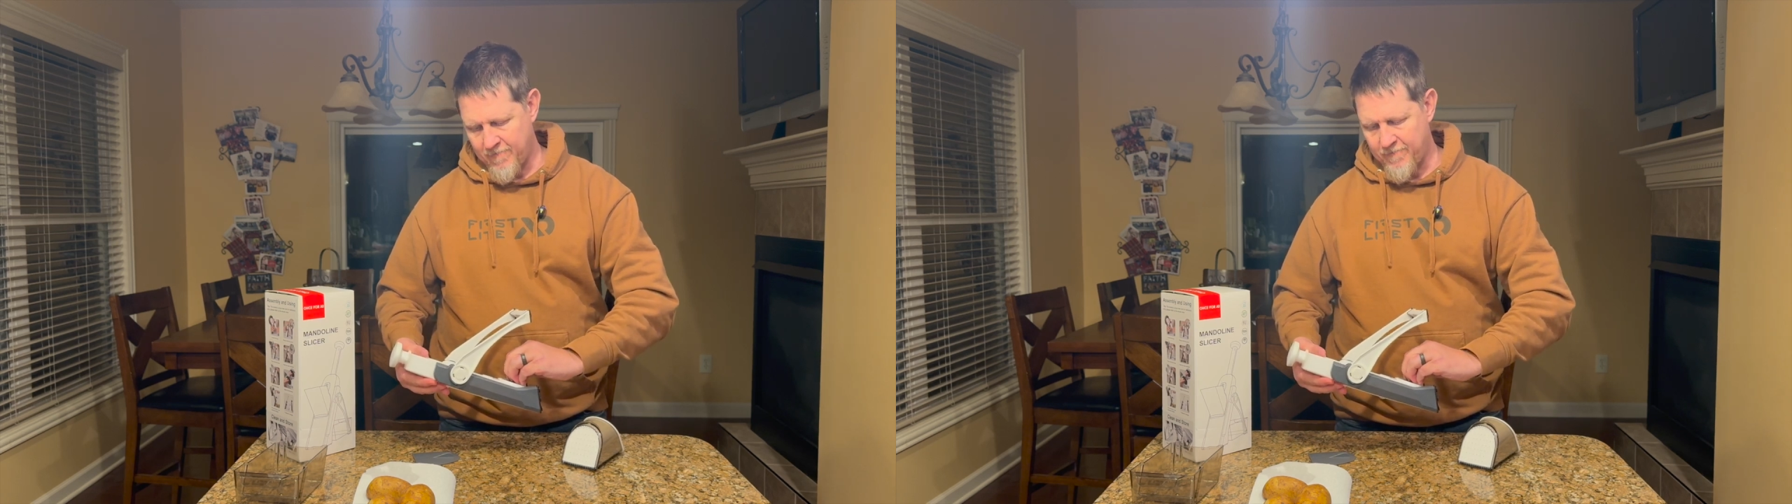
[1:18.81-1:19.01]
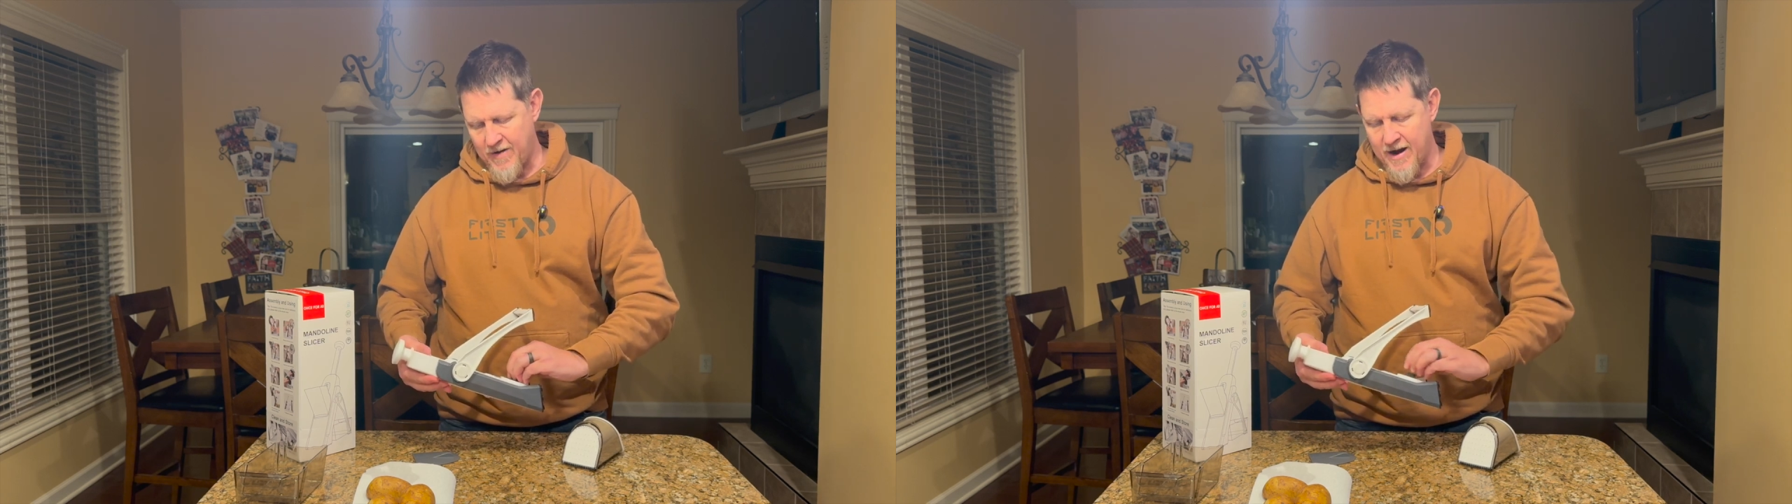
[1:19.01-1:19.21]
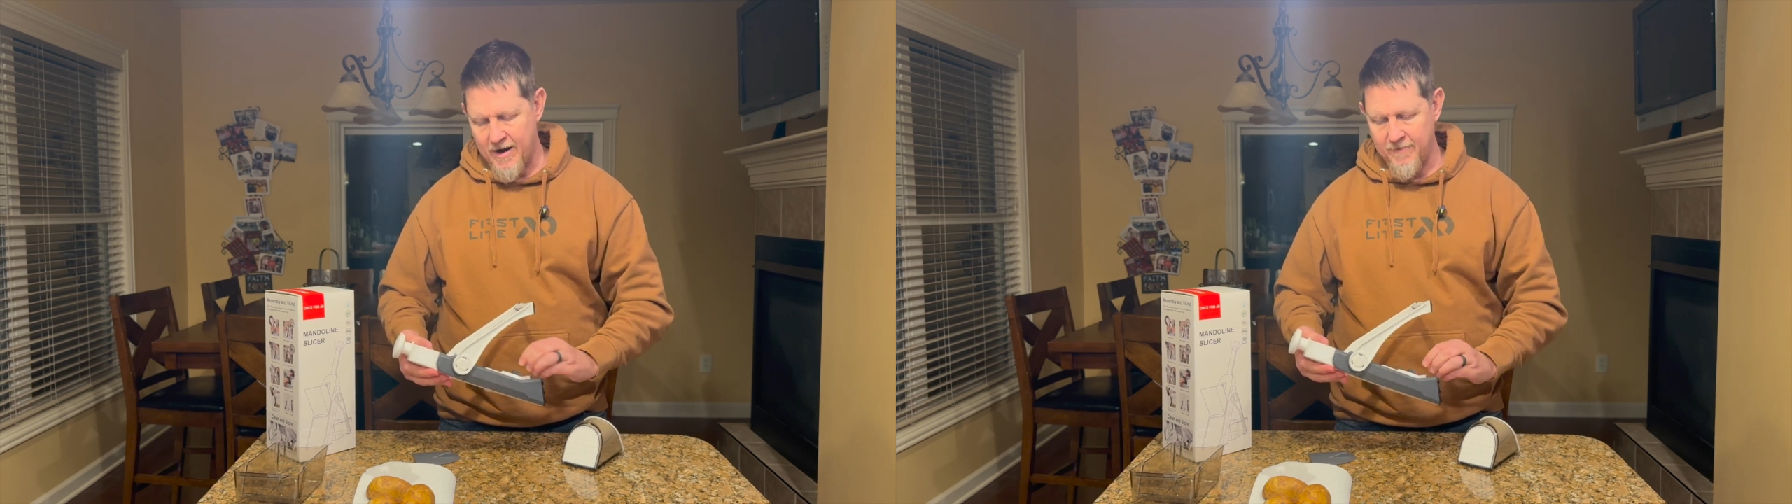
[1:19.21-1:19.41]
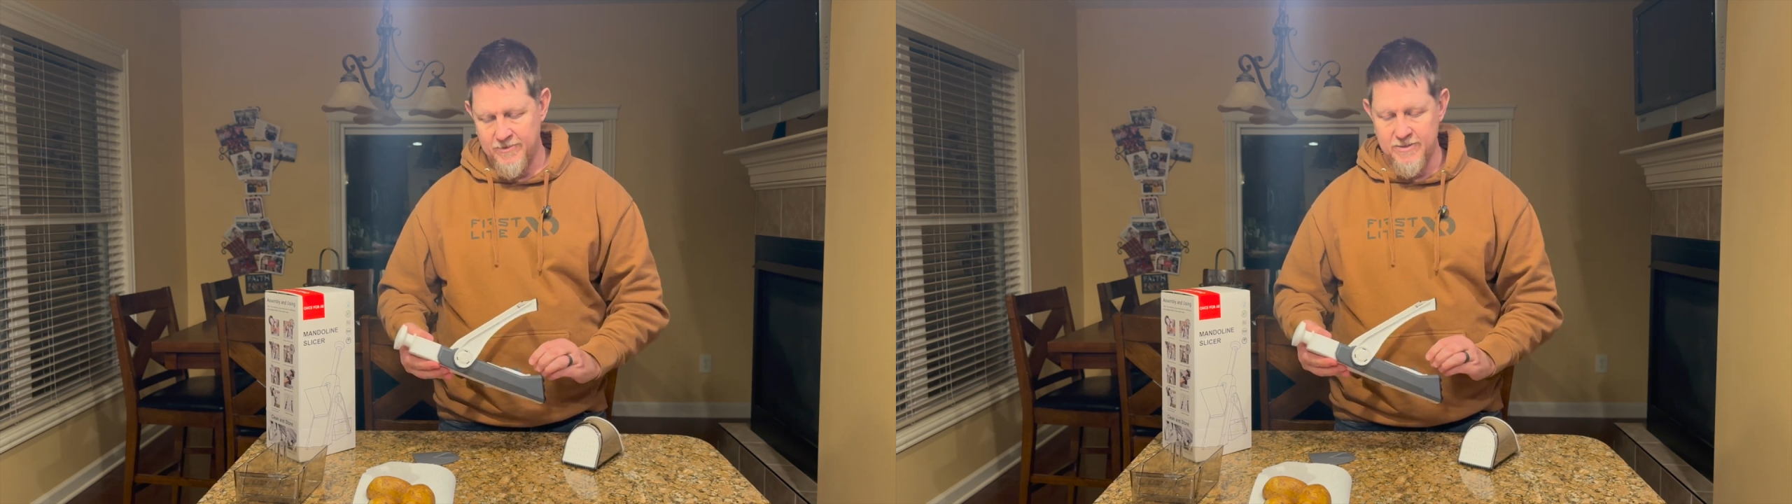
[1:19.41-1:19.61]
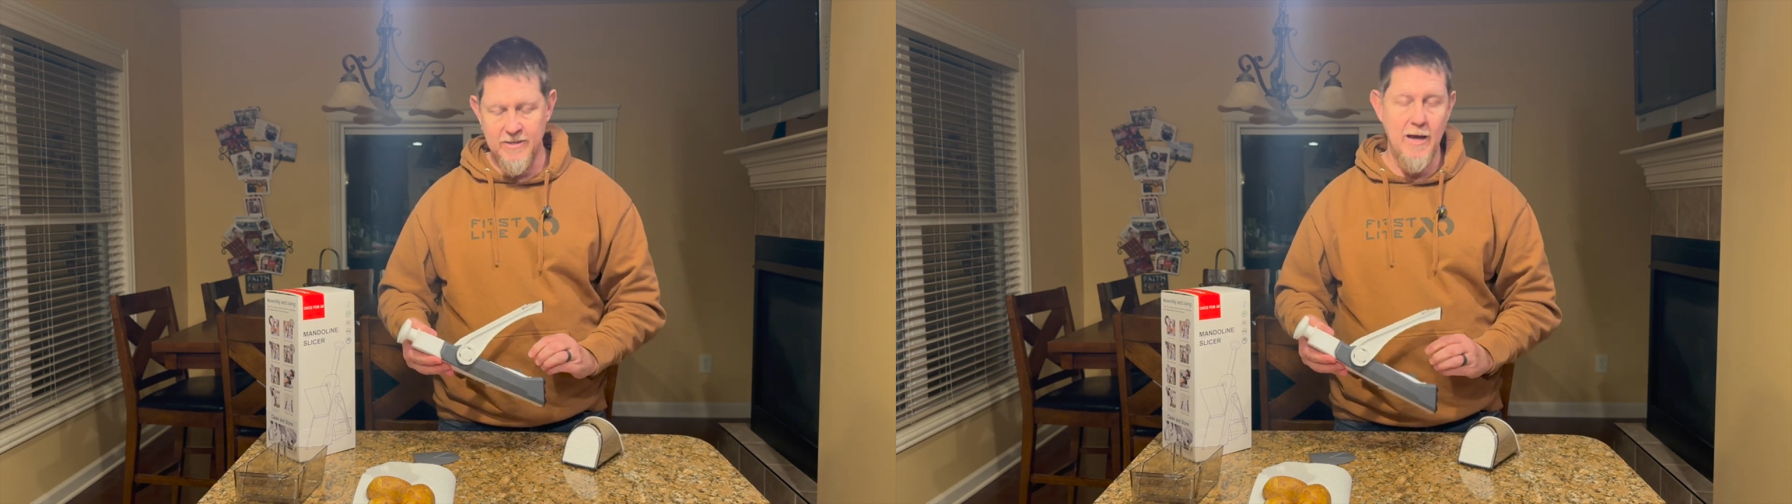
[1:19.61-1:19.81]
5
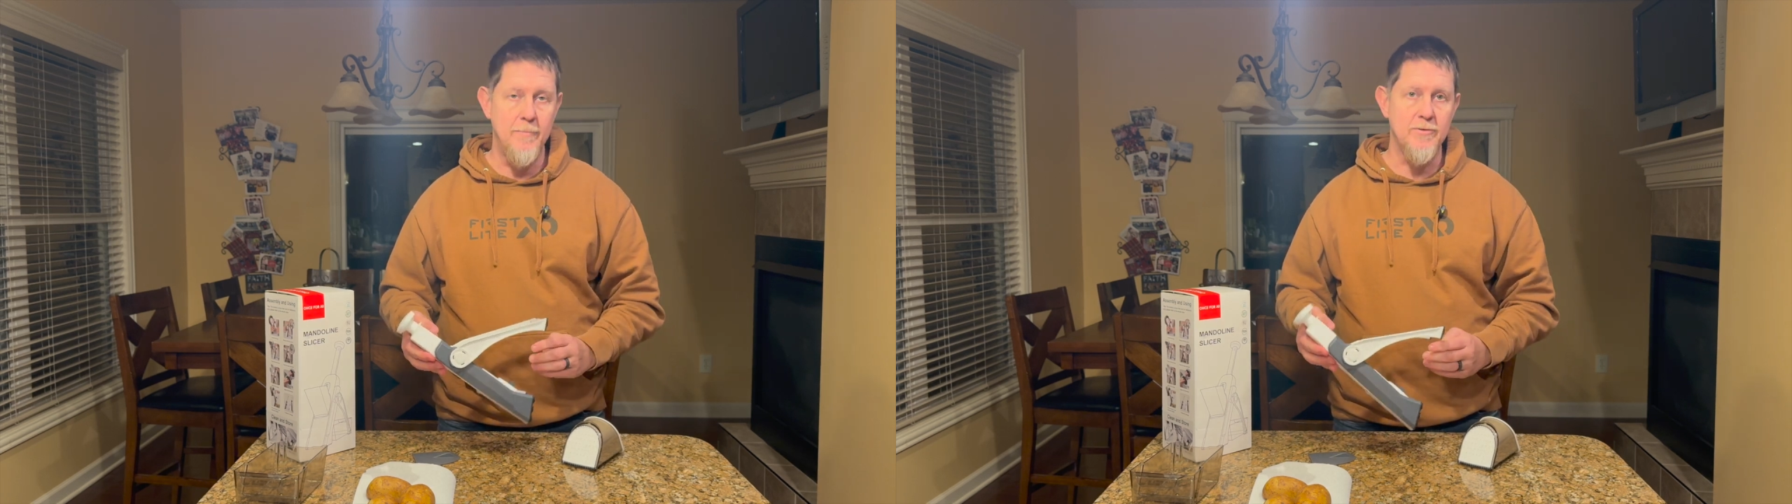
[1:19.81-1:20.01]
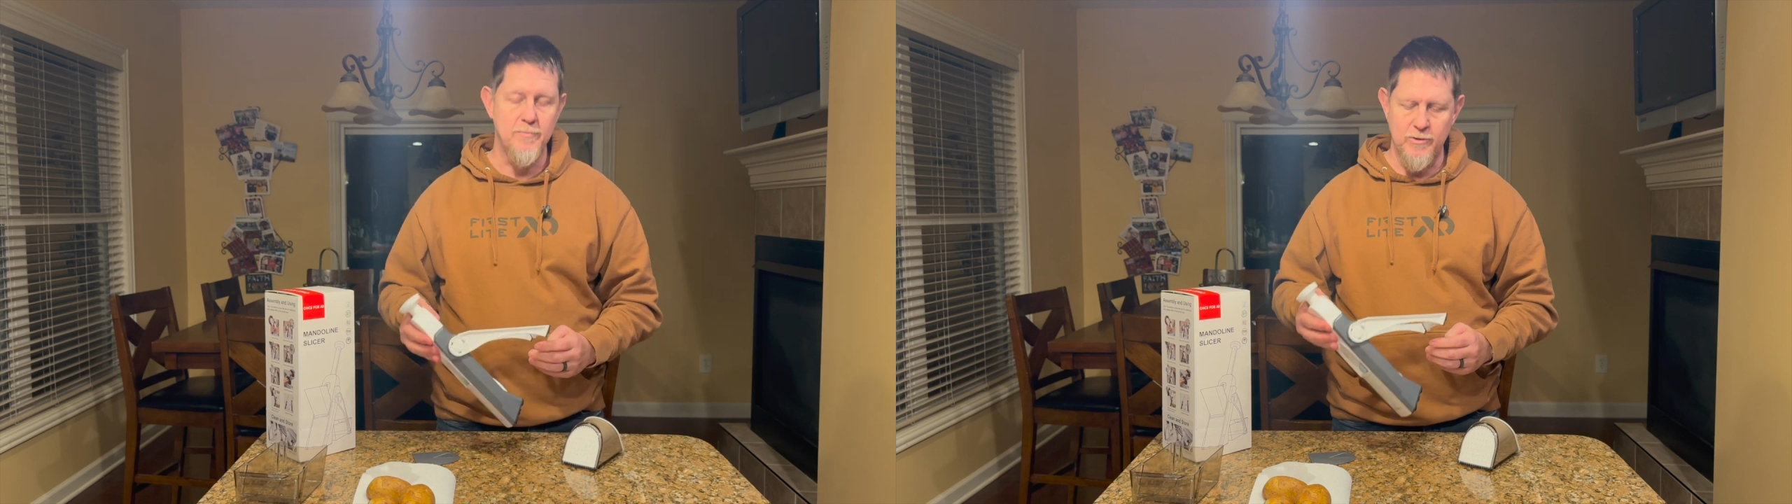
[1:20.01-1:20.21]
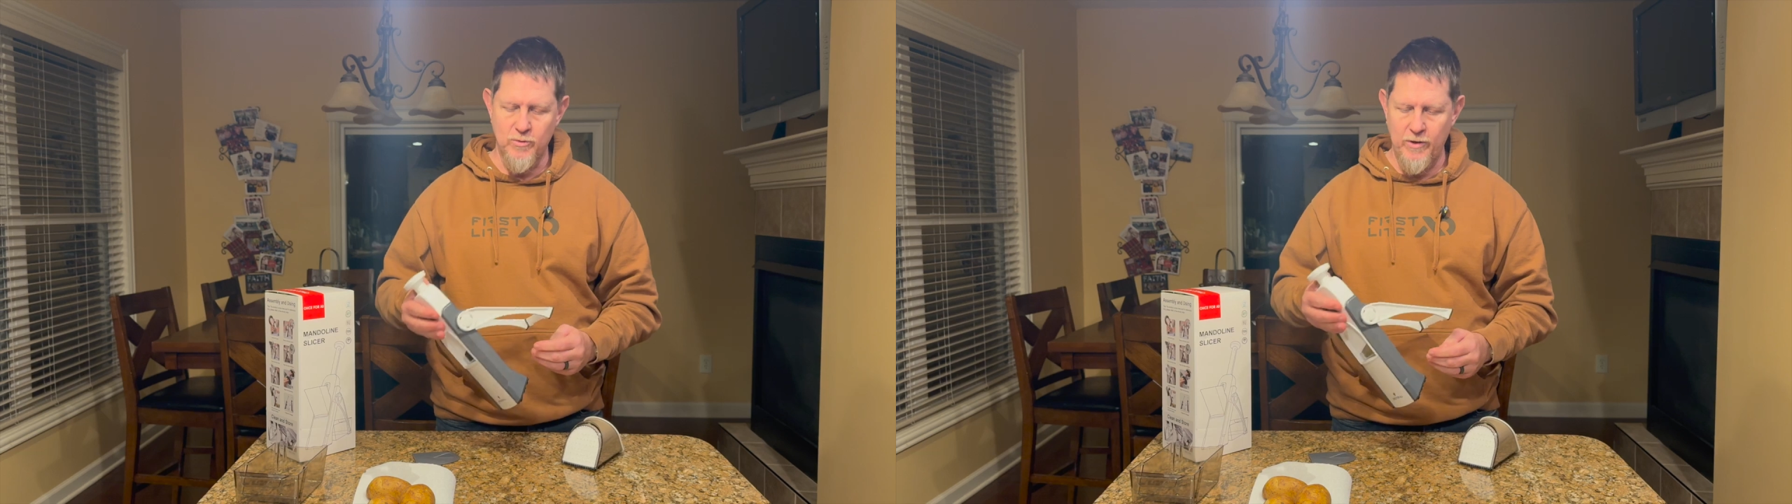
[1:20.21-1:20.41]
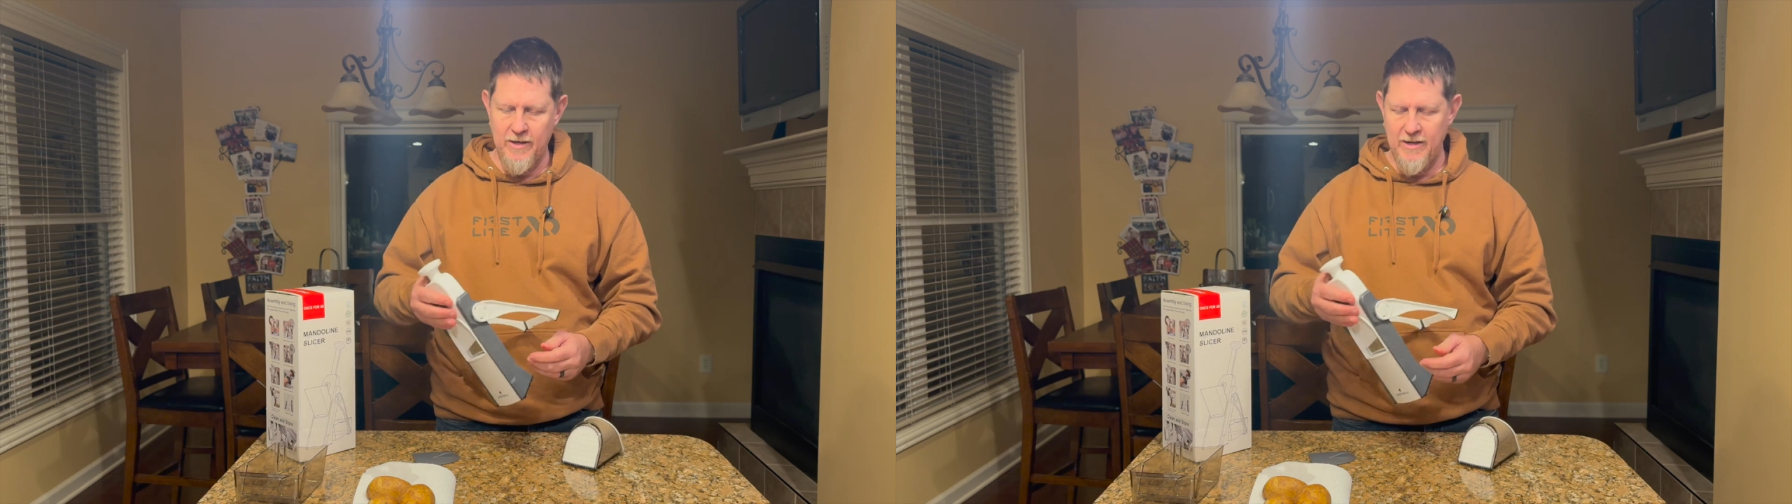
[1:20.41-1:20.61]
steps between